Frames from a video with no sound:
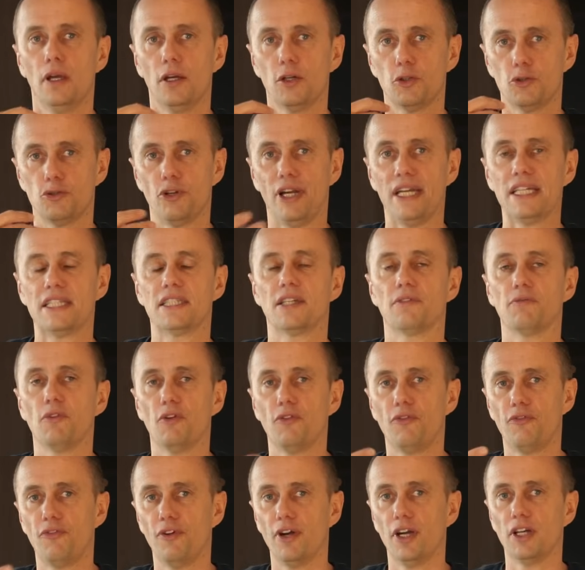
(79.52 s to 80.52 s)
creating
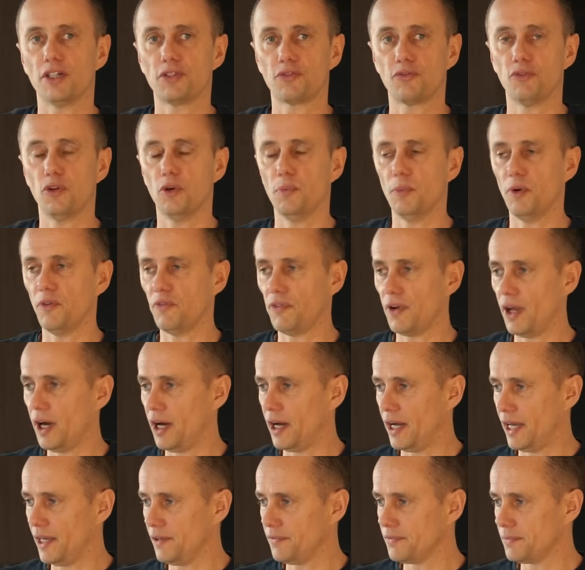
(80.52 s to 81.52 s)
the first form of
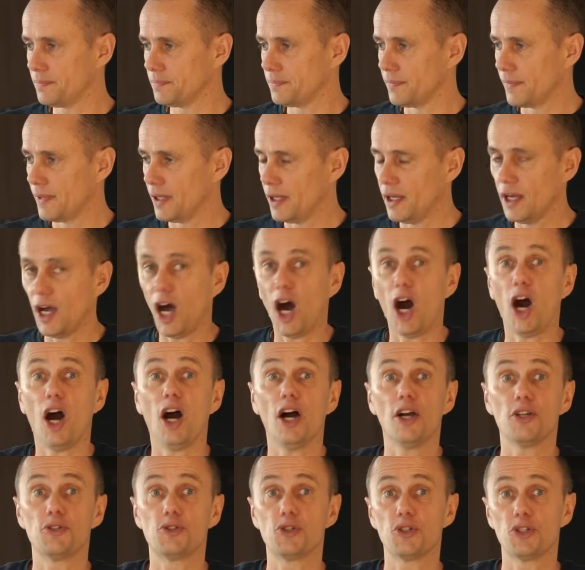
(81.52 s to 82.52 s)
life,
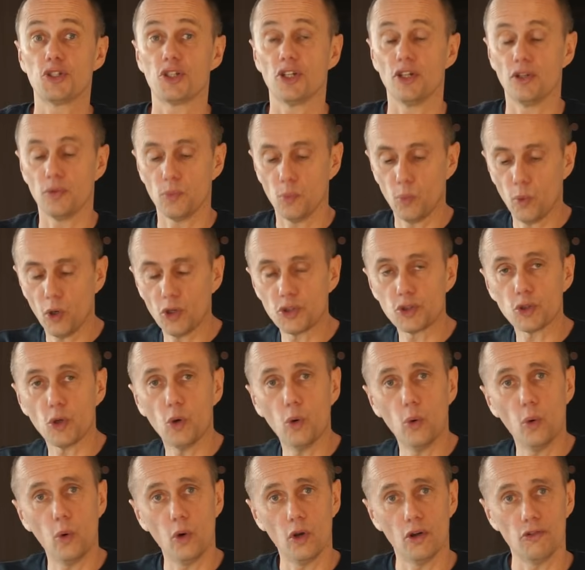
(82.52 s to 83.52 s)
hydrogen was
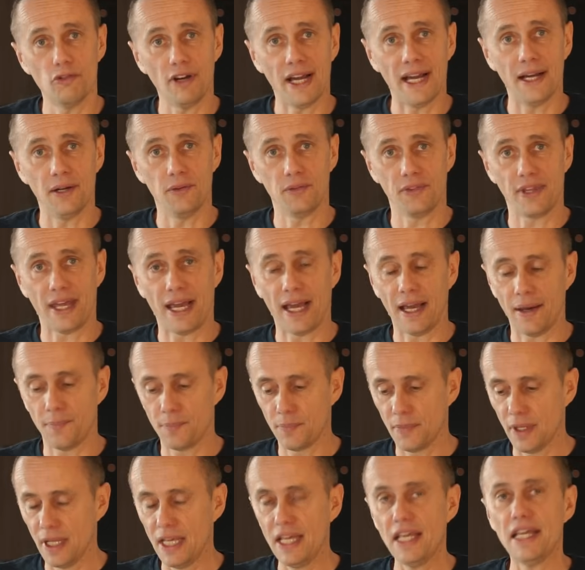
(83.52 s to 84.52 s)
all around that.
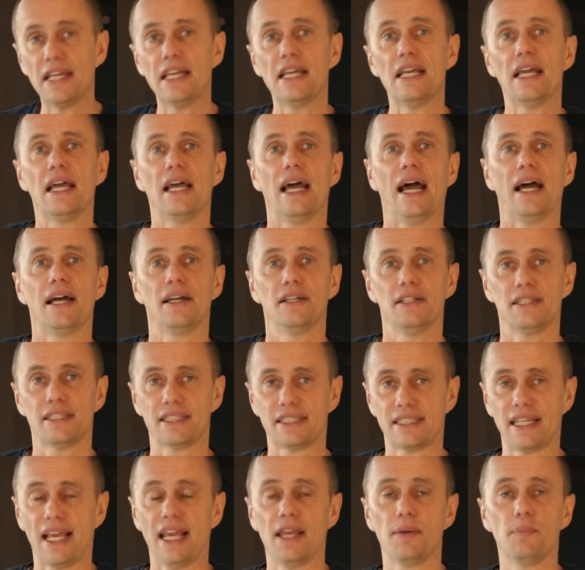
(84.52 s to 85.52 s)

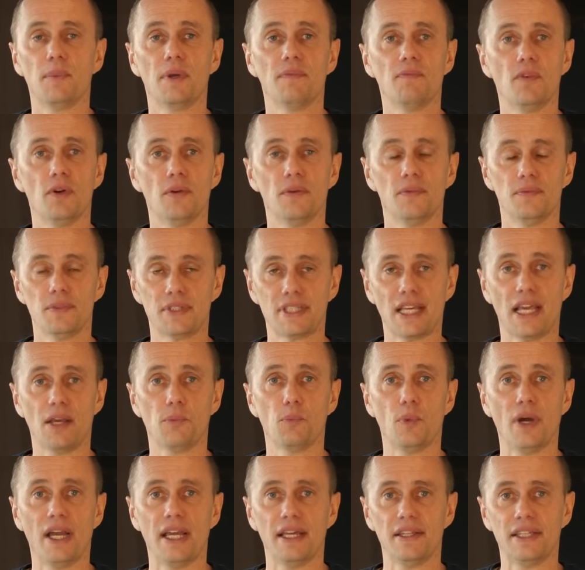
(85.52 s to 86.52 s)
In the
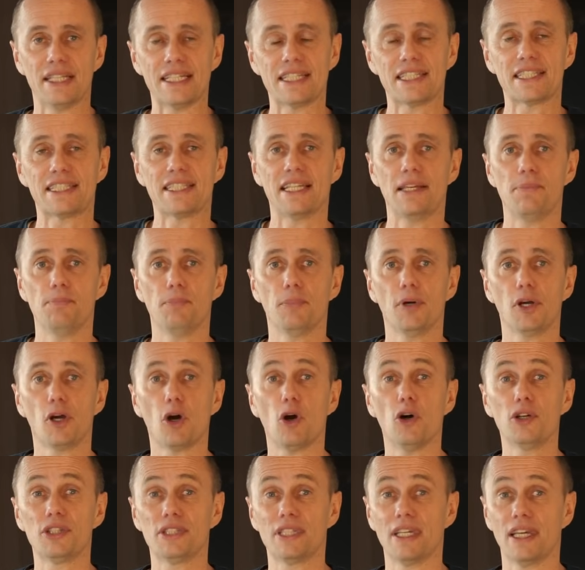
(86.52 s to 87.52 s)
same way, this
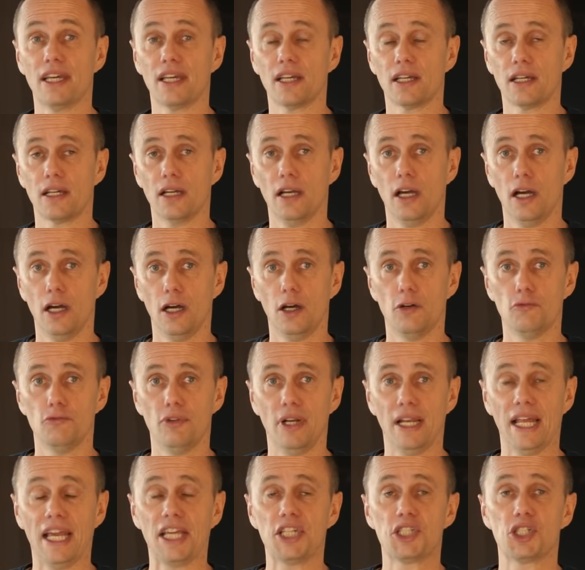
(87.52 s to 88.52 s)
symbiotic
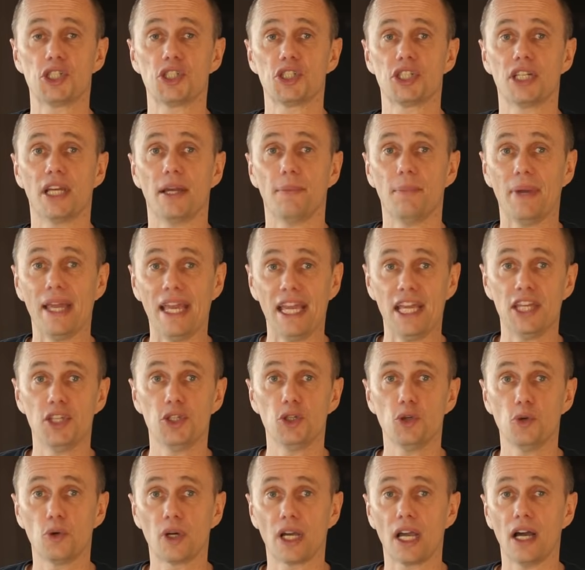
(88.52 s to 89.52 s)
relationship in
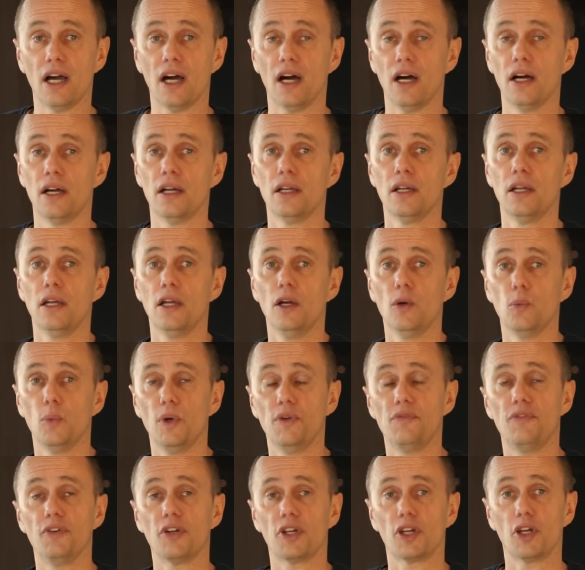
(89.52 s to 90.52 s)
your gut
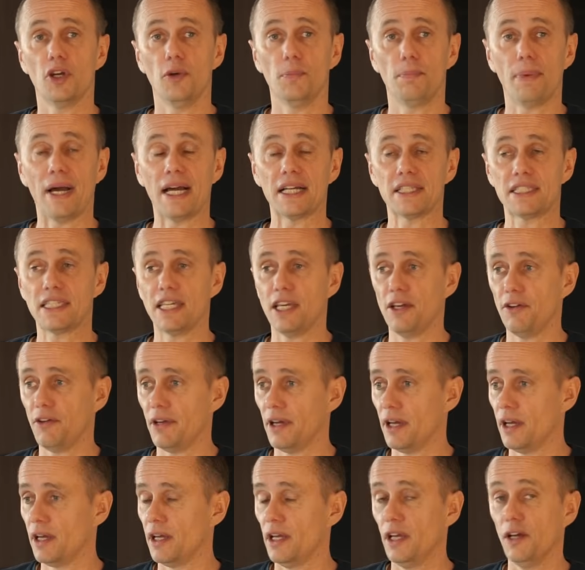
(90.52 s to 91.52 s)
with the good
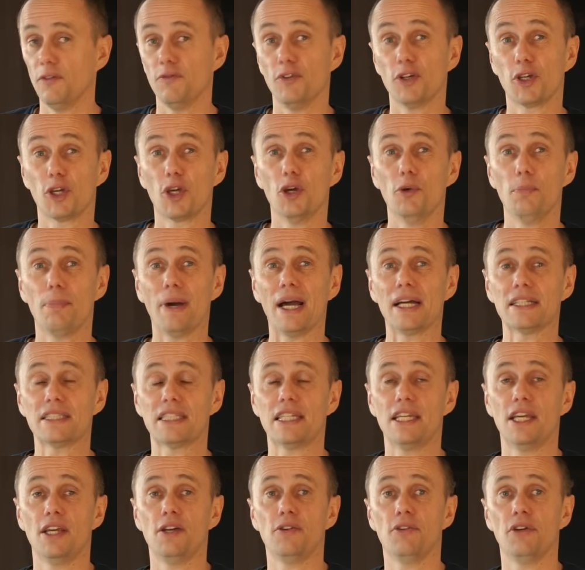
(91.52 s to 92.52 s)
bacteria. The good
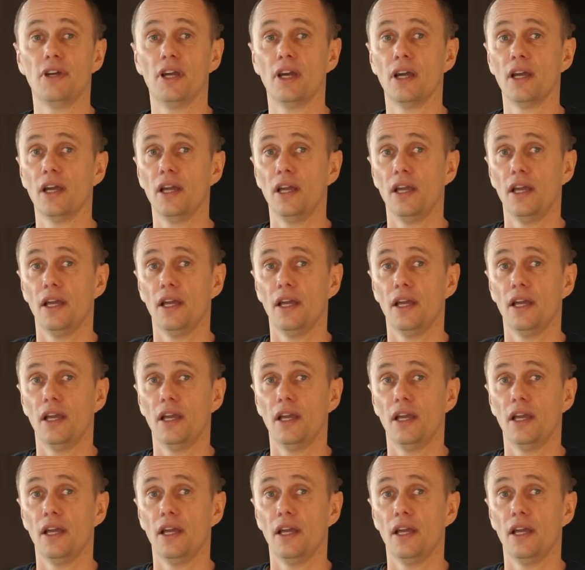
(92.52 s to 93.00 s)
bacteria